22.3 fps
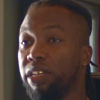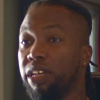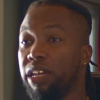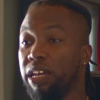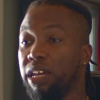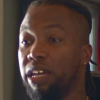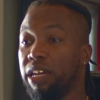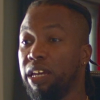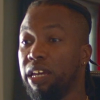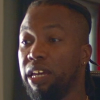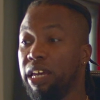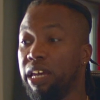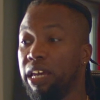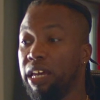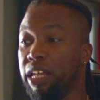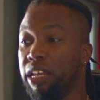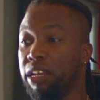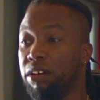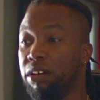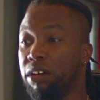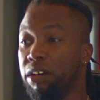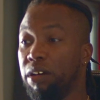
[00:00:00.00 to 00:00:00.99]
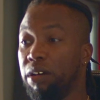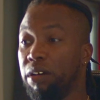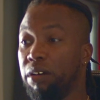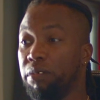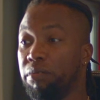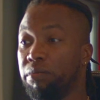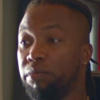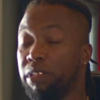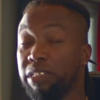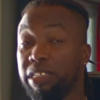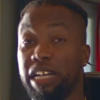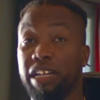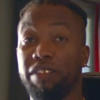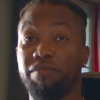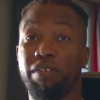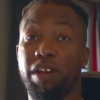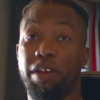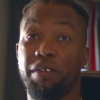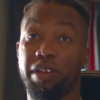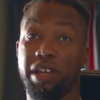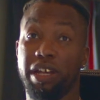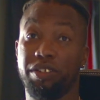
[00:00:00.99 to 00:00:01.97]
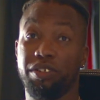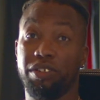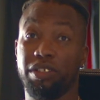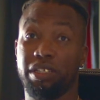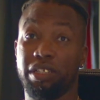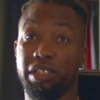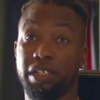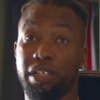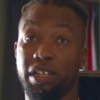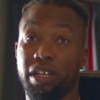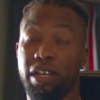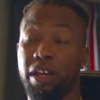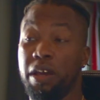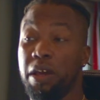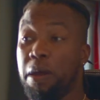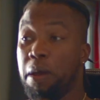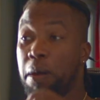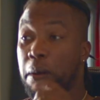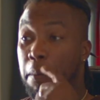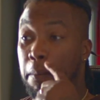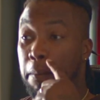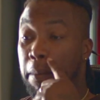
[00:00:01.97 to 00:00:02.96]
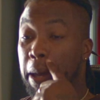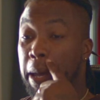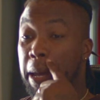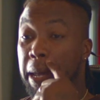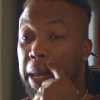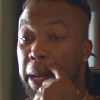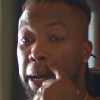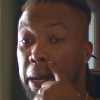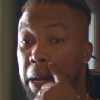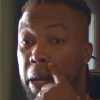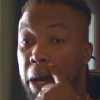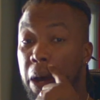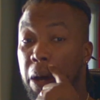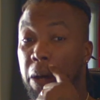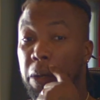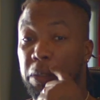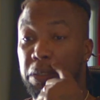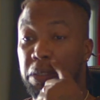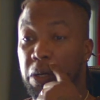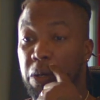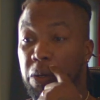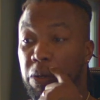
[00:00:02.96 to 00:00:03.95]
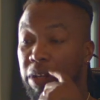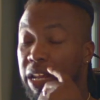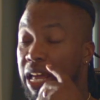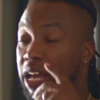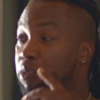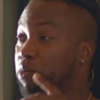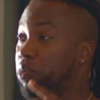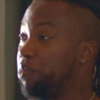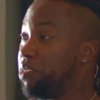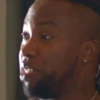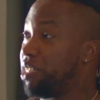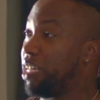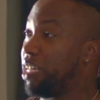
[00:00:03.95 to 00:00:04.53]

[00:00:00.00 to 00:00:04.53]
Yeah, and because uh, that's very interesting. And also, like we were